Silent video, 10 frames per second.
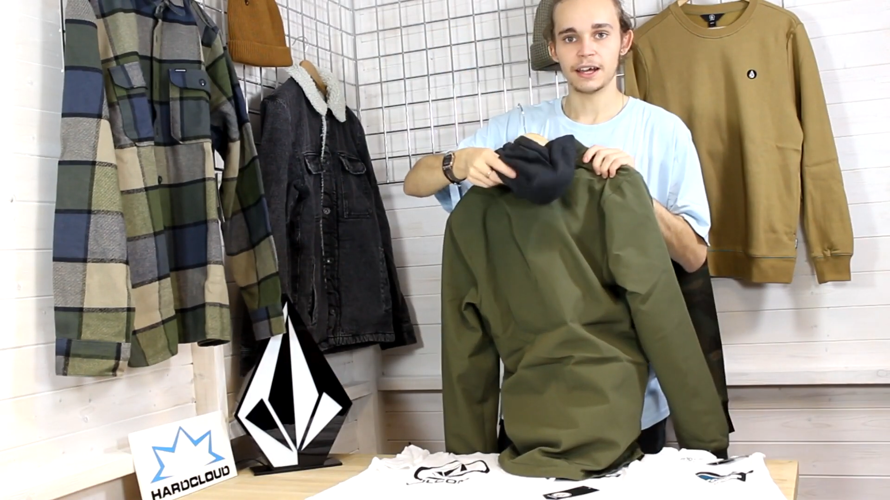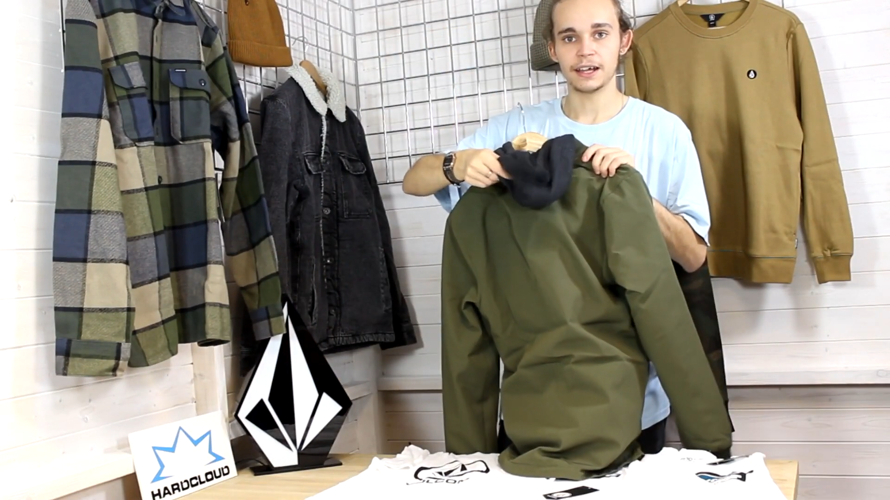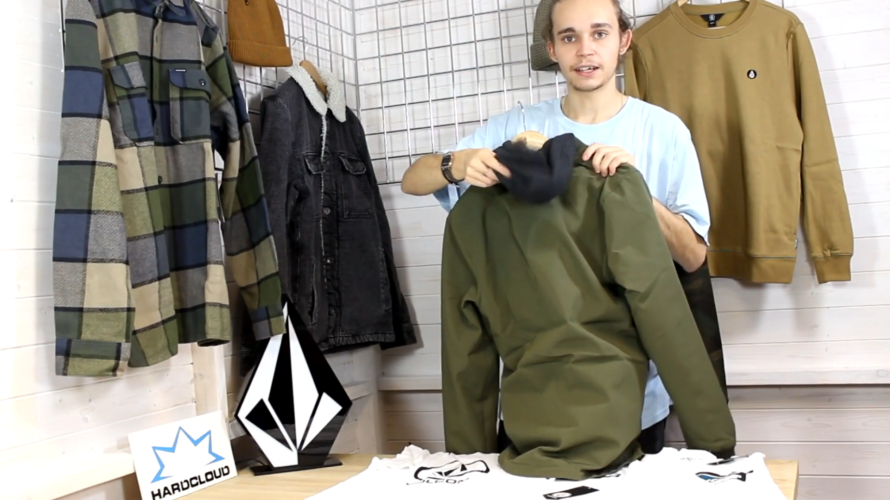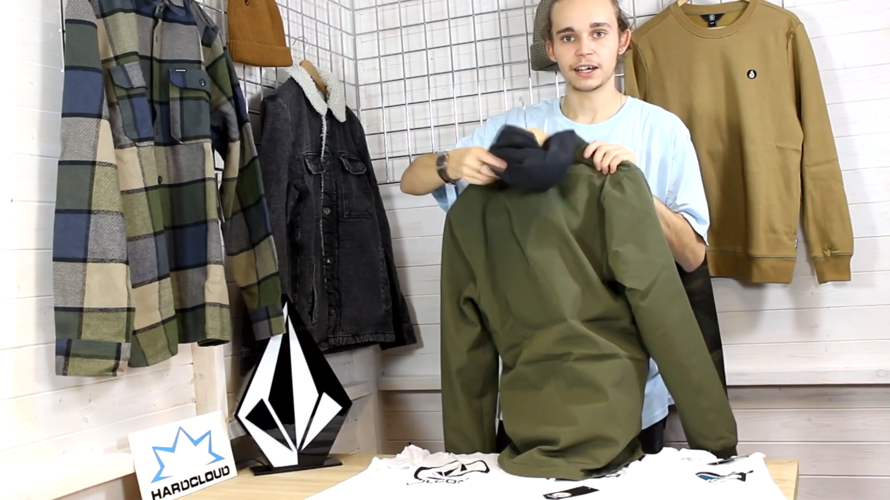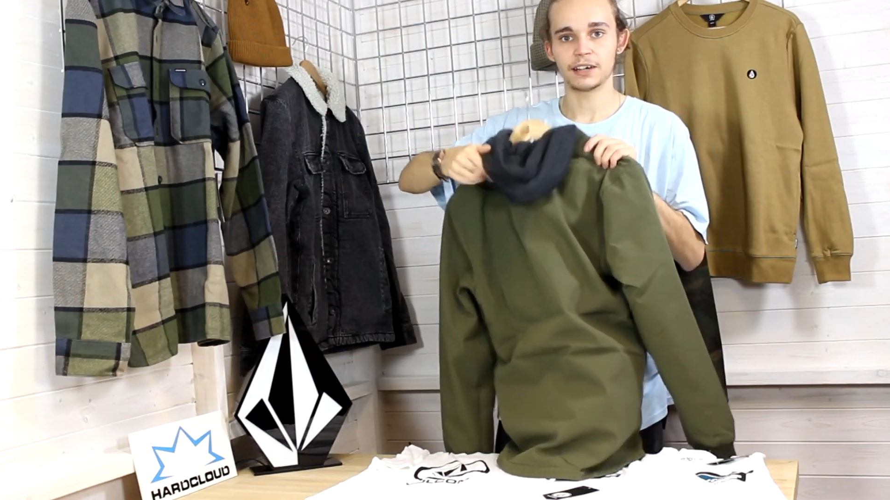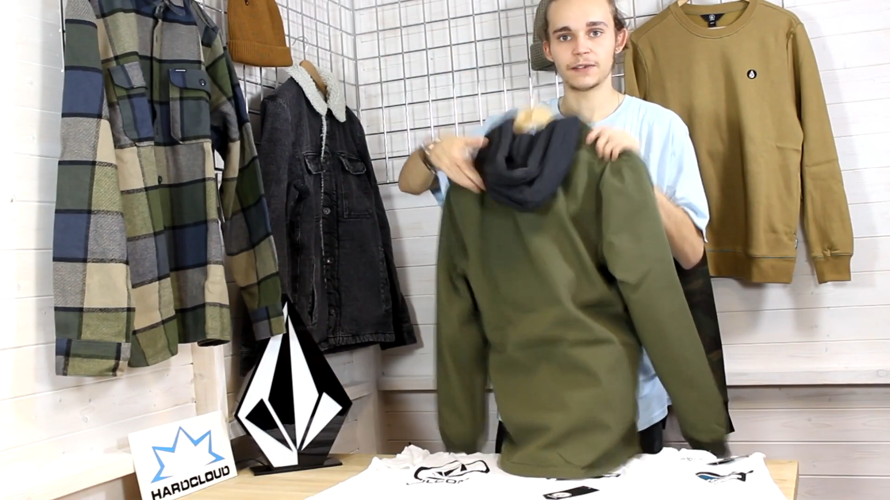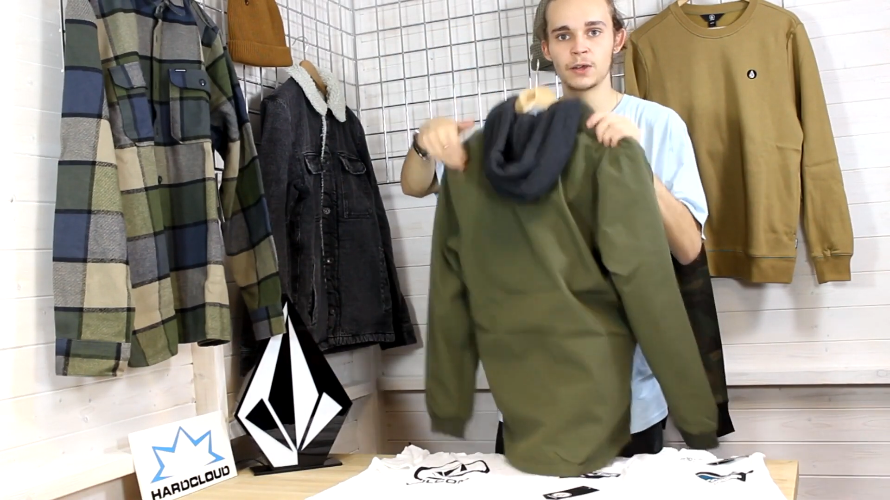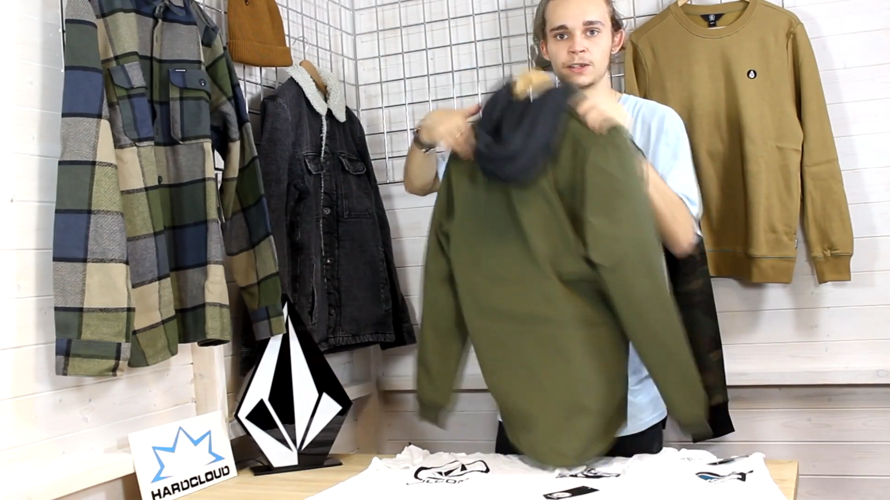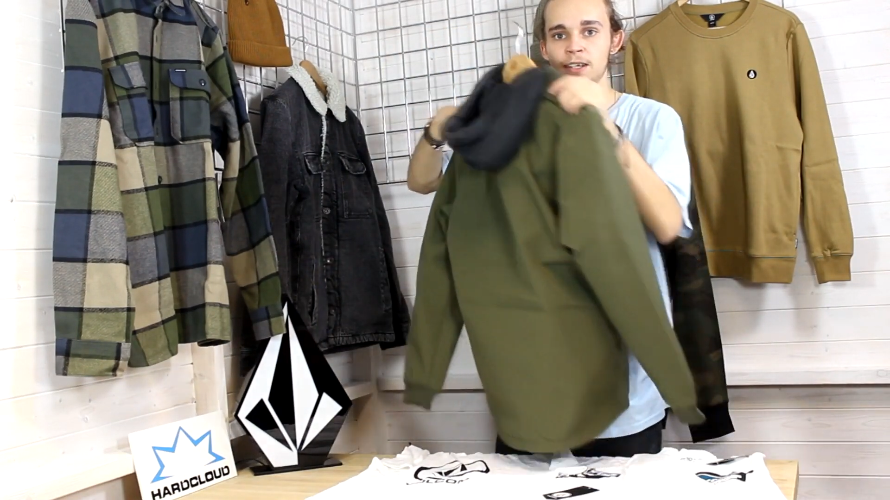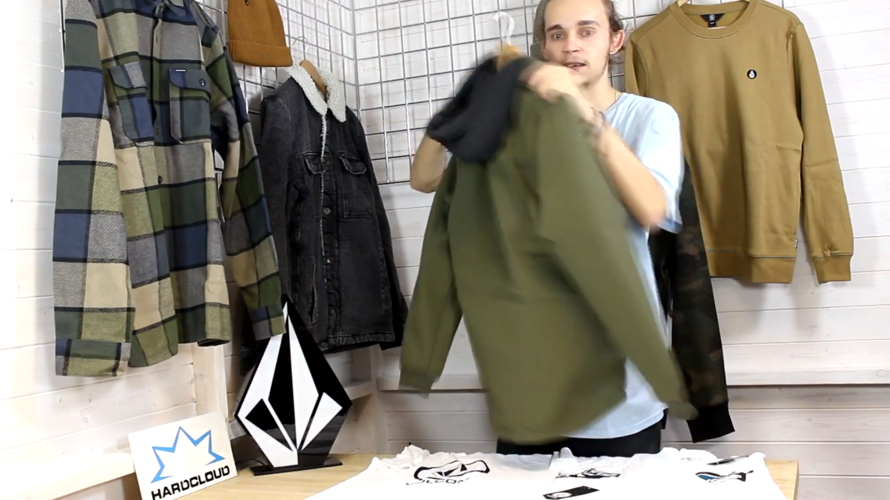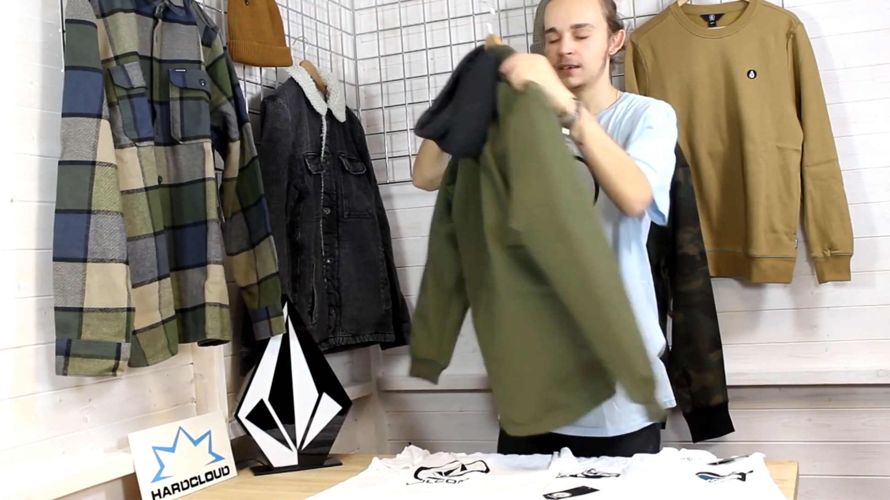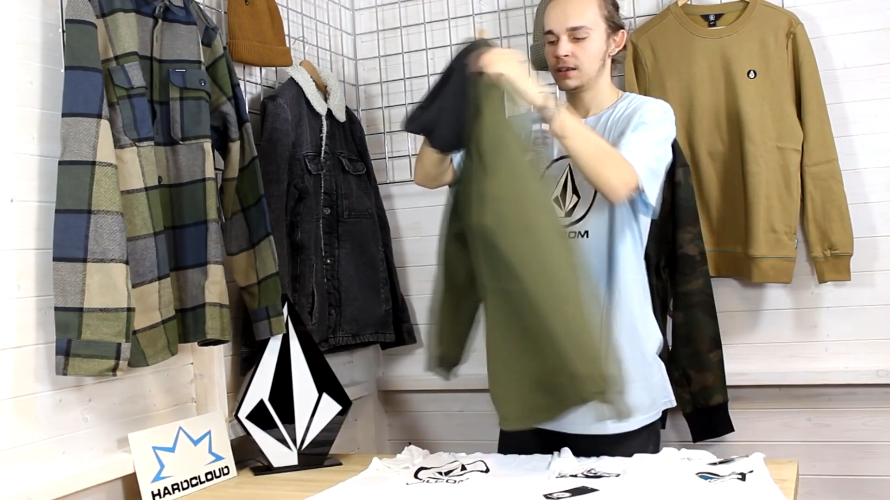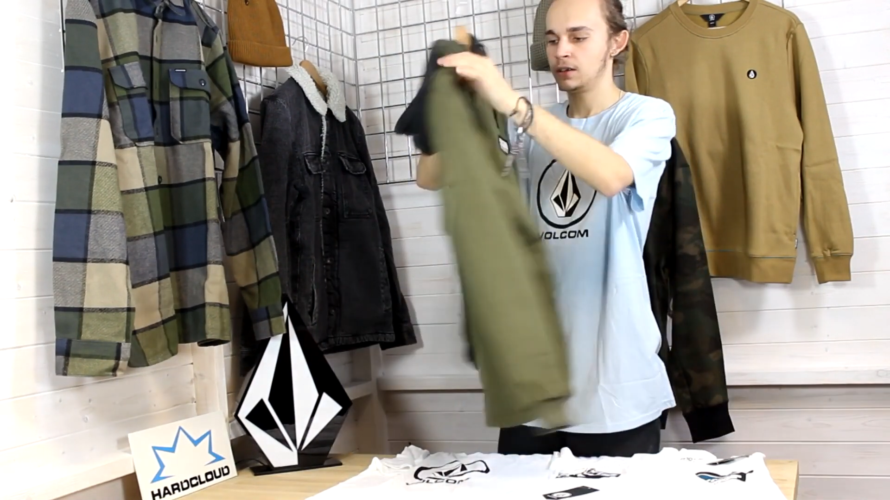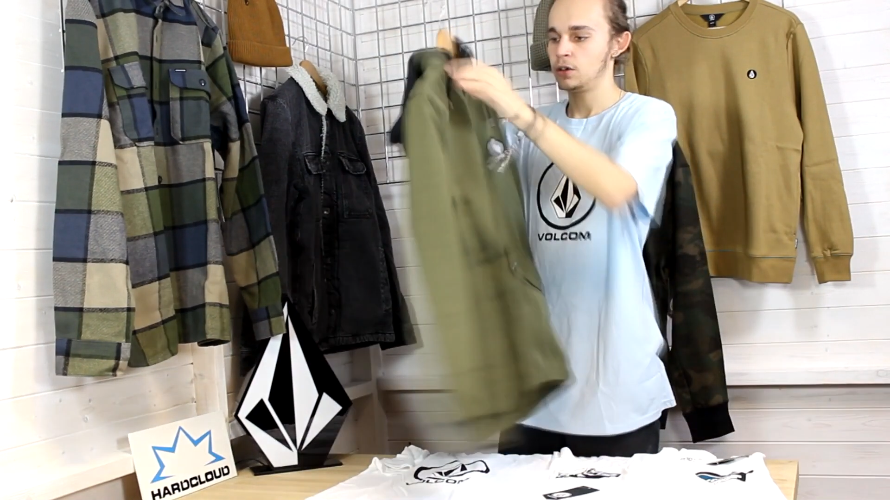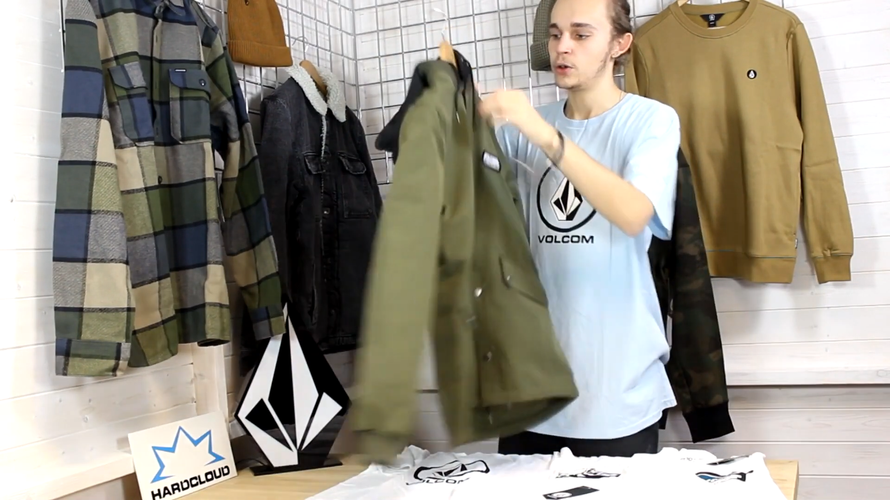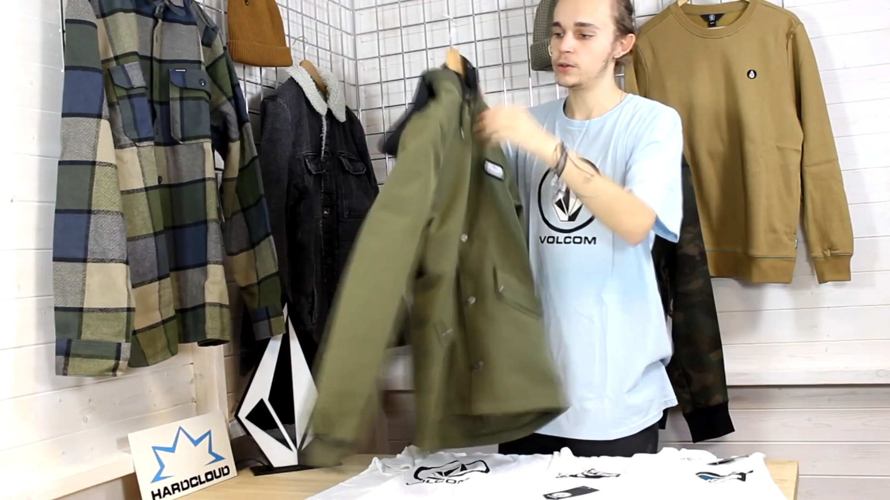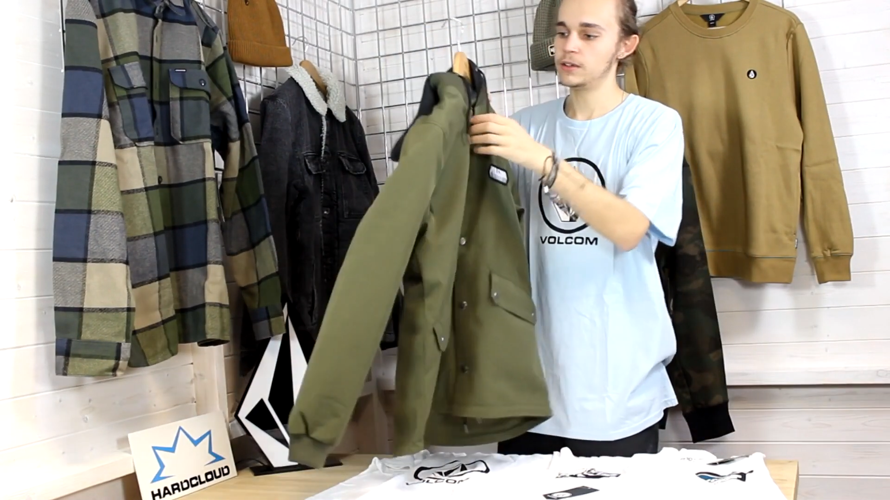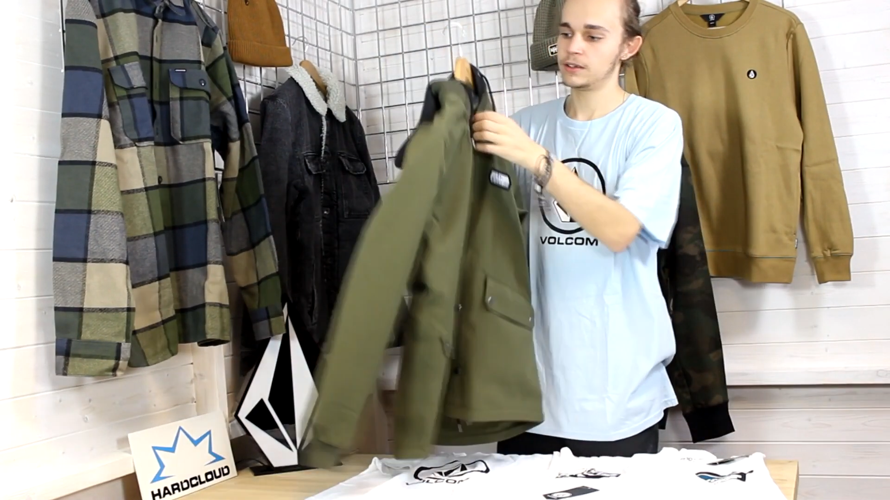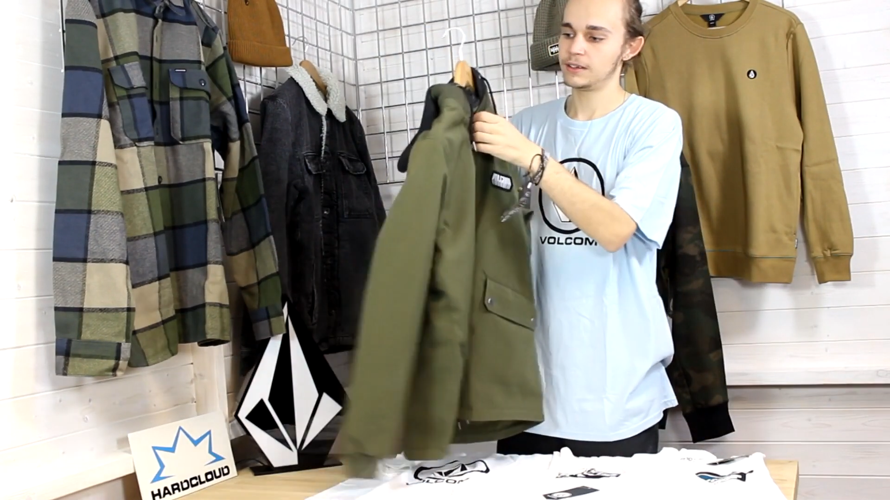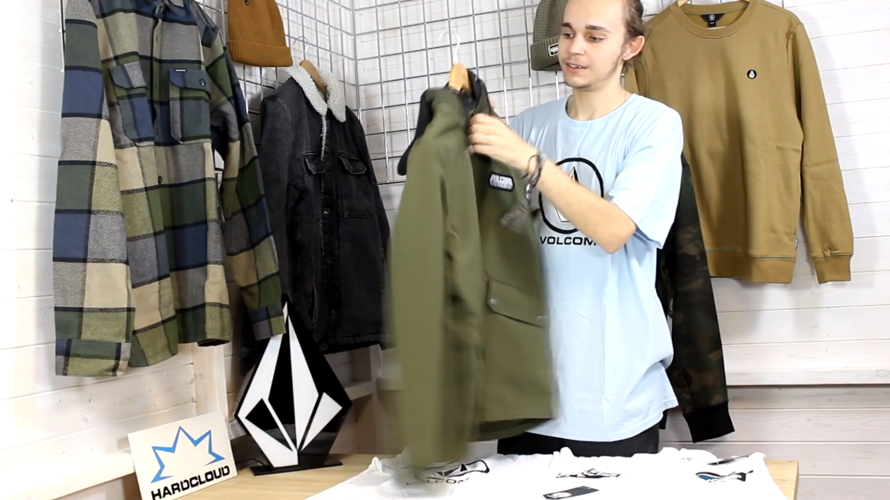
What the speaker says: kind of hoodie hood